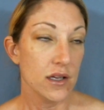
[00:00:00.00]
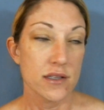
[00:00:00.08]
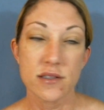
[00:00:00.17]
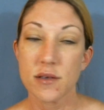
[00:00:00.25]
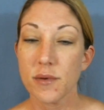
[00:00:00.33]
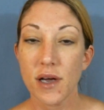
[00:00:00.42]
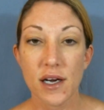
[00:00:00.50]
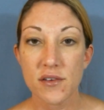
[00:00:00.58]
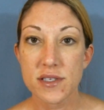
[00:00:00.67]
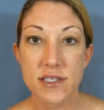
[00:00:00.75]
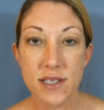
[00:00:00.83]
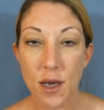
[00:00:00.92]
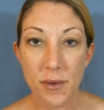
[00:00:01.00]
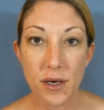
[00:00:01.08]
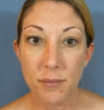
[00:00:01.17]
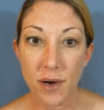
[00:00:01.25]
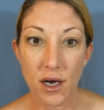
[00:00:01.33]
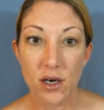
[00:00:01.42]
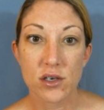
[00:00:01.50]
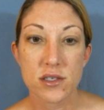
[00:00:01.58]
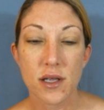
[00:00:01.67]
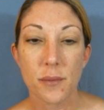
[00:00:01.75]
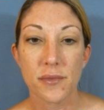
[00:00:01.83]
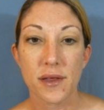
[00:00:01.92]
Some kind of stomach bug or
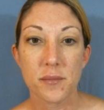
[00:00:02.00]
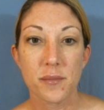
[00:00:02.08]
something.